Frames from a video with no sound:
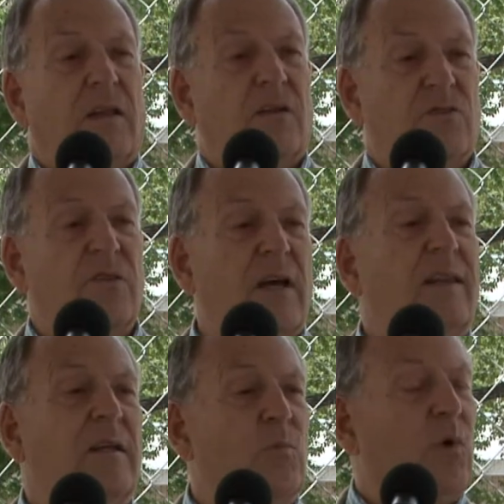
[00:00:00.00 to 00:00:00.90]
There's
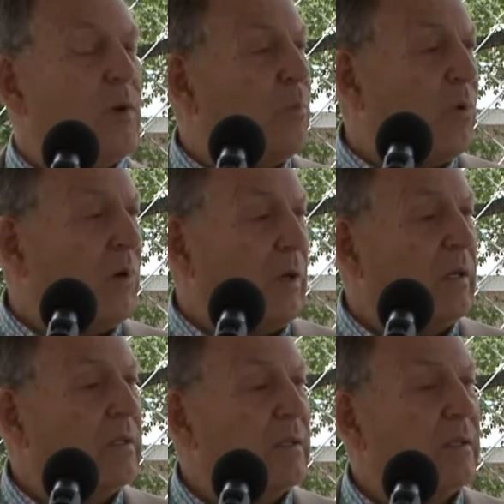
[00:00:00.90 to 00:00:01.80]
nothing more
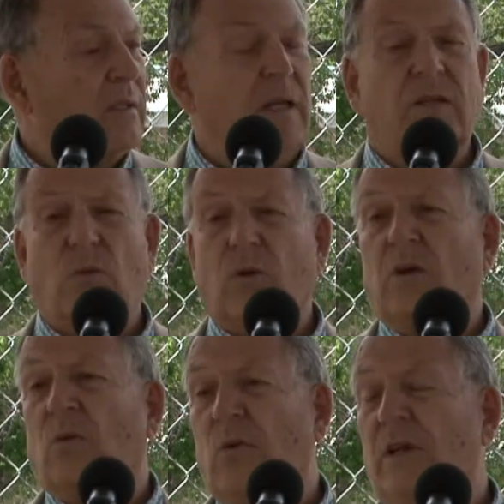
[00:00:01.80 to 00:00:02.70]
important than the
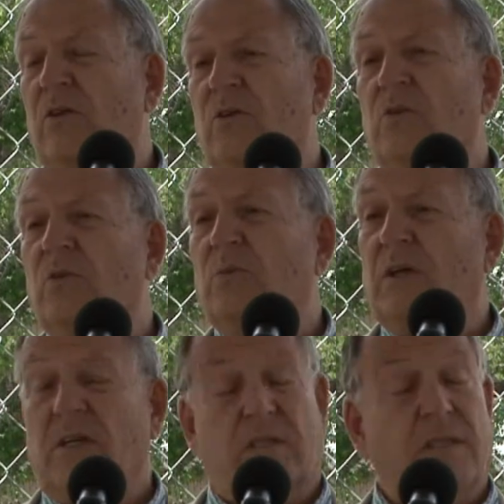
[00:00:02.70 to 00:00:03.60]
work we do,
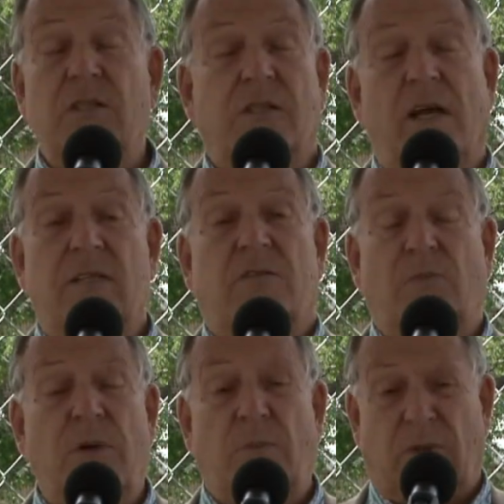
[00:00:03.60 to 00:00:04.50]
because these kinds
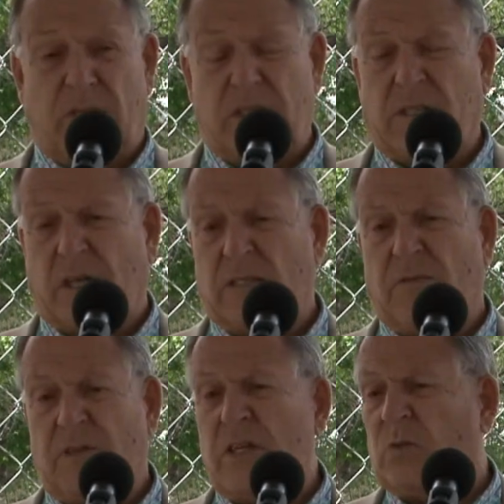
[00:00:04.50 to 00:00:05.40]
of people and these kinds
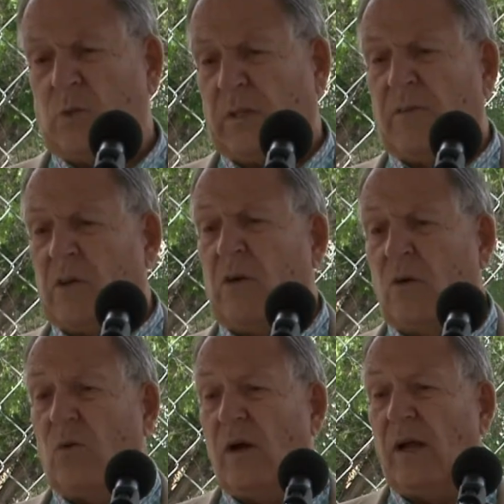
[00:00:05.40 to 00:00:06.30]
of needs will never go
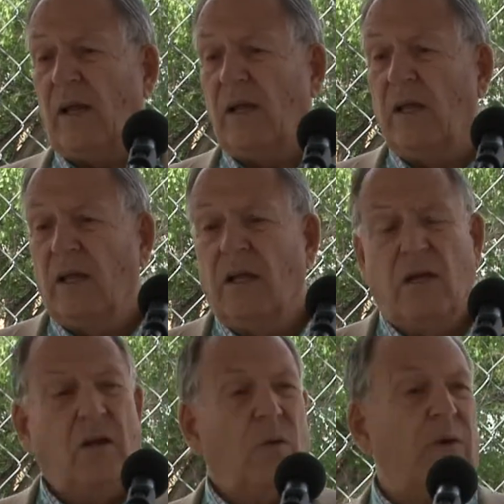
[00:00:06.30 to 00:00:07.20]
away.
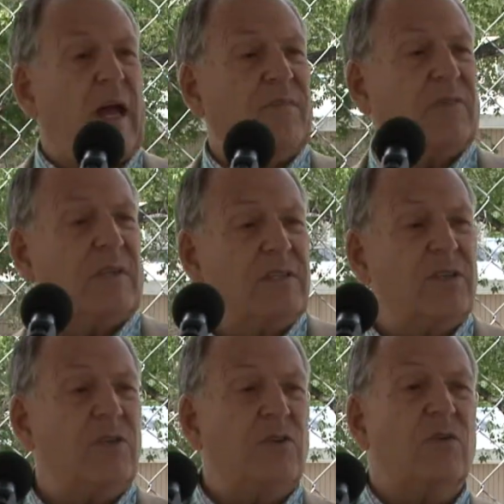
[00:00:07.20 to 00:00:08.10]
We have to
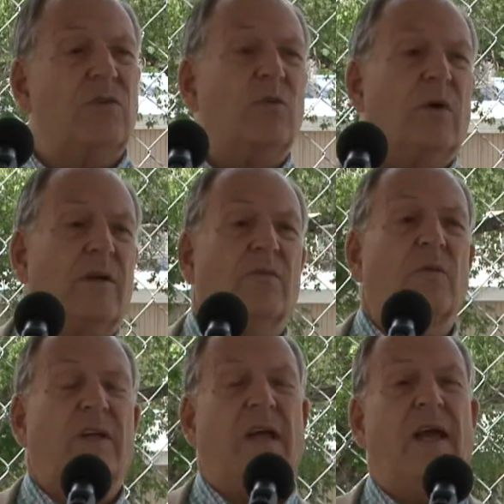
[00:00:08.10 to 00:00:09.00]
continue to do whatever
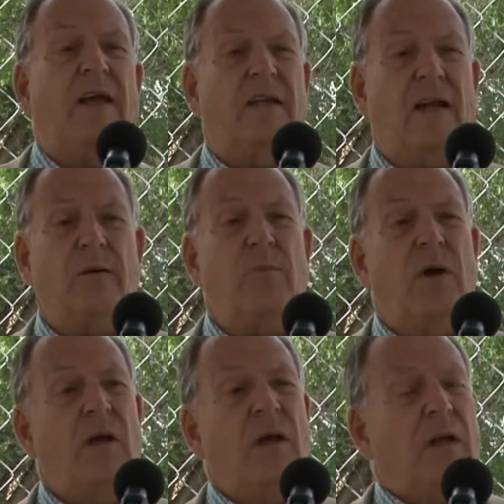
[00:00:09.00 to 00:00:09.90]
we can. And I'm
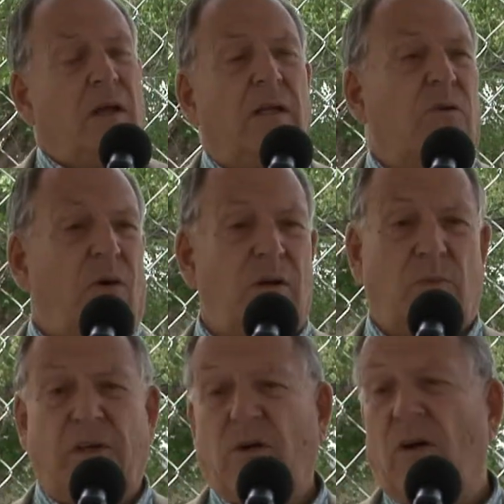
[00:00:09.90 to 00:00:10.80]

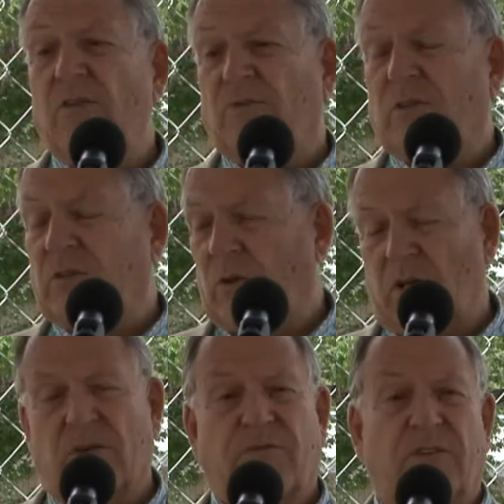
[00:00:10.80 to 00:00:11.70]
incredibly grateful to
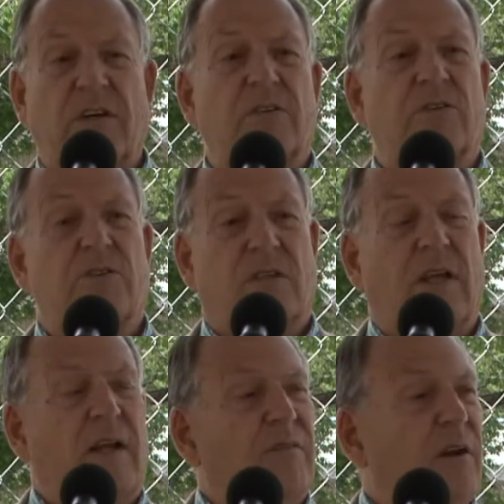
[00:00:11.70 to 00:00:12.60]
all the funders
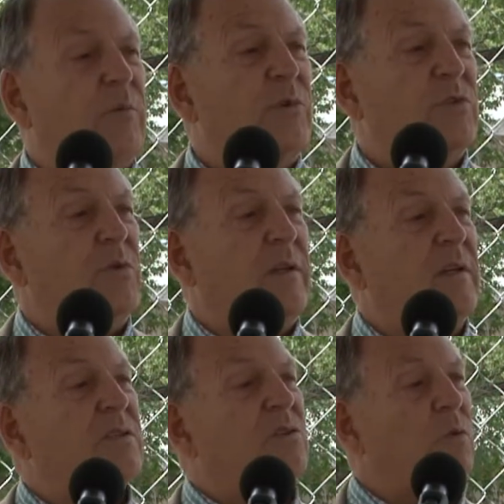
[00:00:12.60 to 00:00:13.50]
that have helped us with
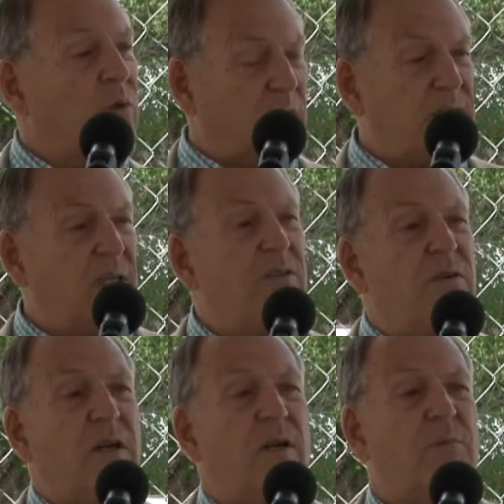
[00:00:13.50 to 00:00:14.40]
this, who will continue
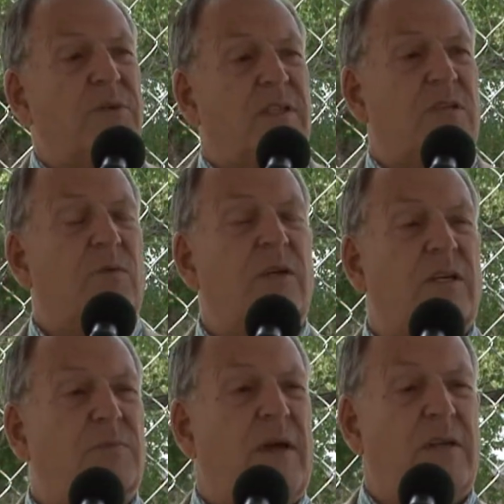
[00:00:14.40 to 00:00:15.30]
to help us as we
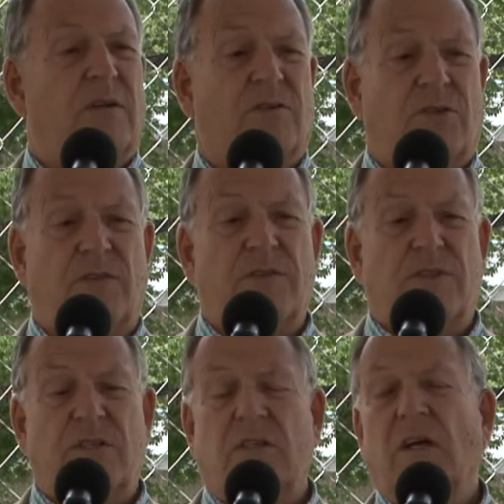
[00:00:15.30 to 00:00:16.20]
expand our
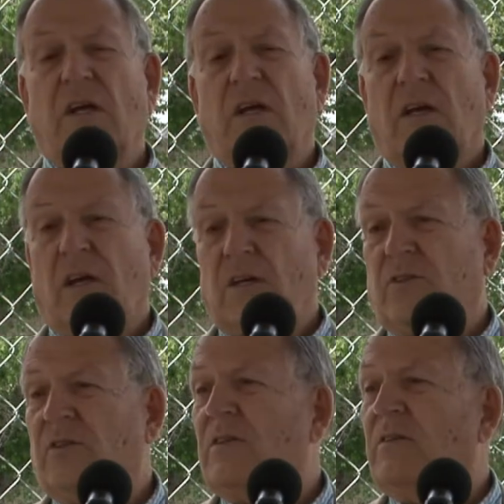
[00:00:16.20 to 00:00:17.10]
services,
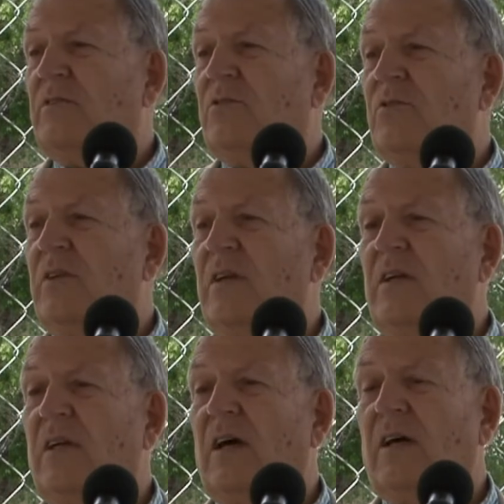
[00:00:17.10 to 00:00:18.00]
to
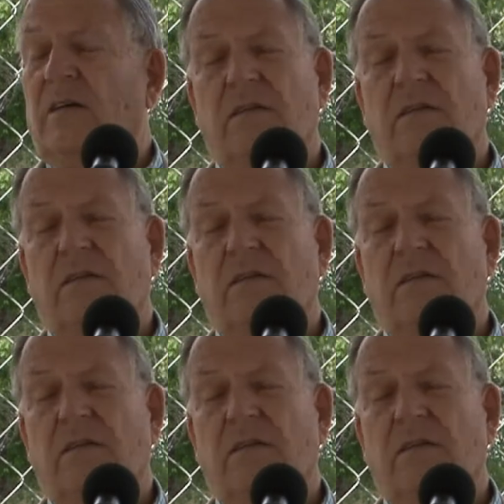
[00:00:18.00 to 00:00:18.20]
the